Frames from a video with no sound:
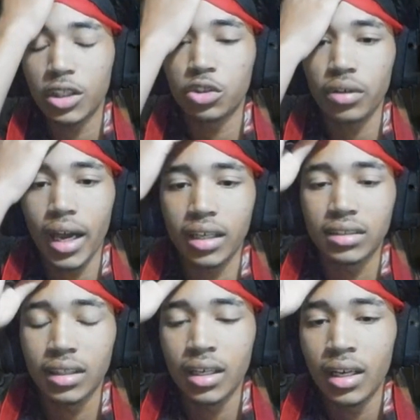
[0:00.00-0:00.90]

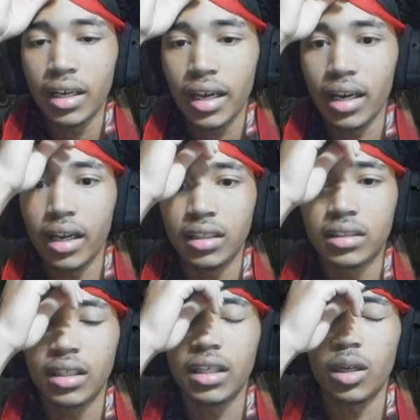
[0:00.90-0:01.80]
tracks and
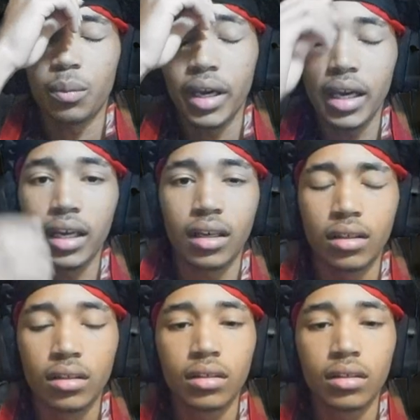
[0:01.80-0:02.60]
instantly in pain.